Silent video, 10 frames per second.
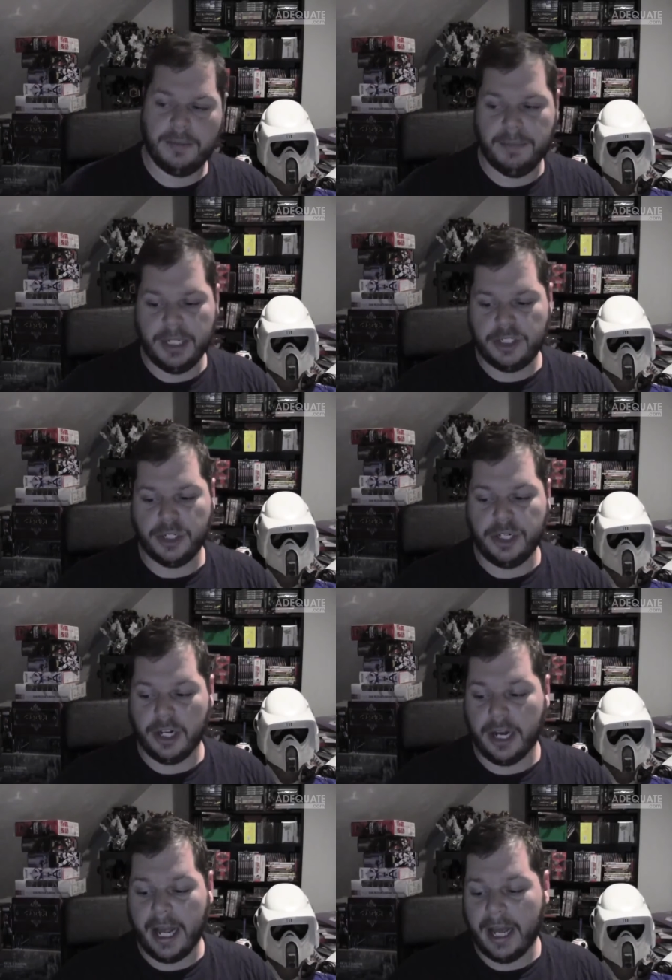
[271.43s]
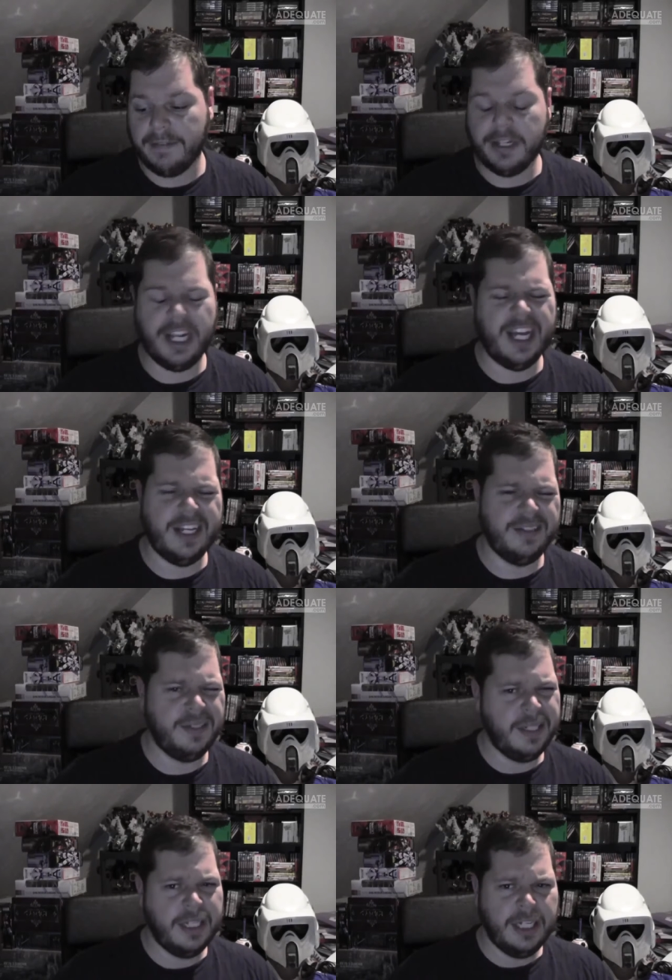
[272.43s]
make sure you're going to have it,
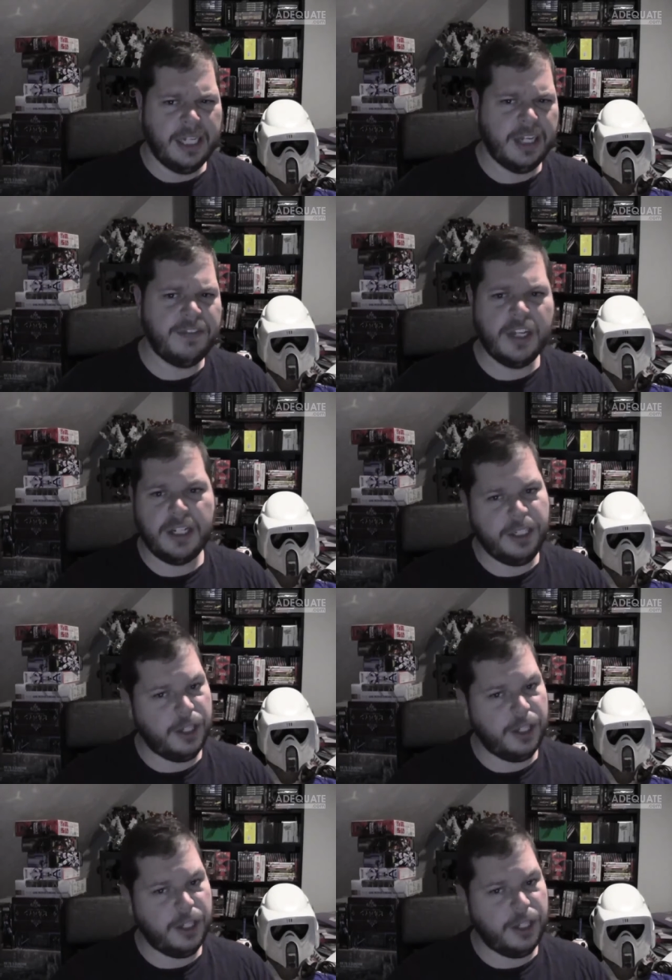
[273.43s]
and if not,